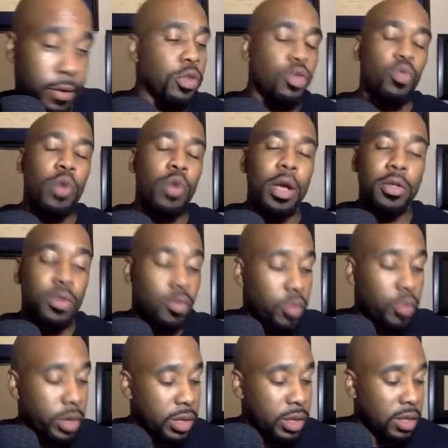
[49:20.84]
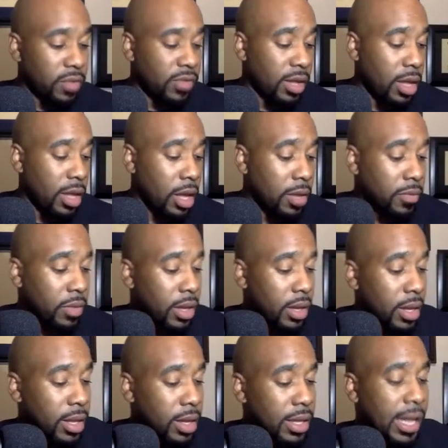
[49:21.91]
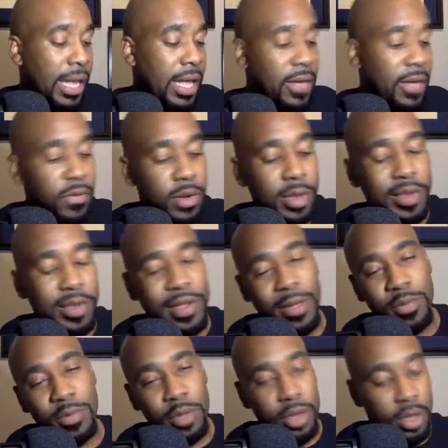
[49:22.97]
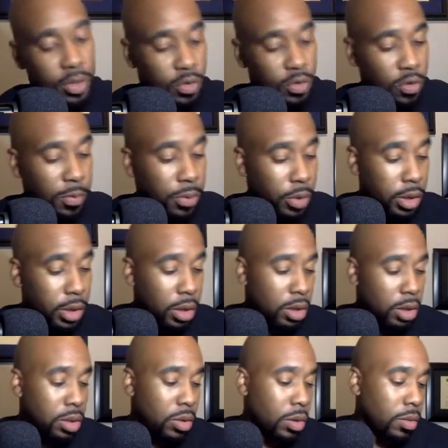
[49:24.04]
throughout the rest of the game. They even attempted a 2-point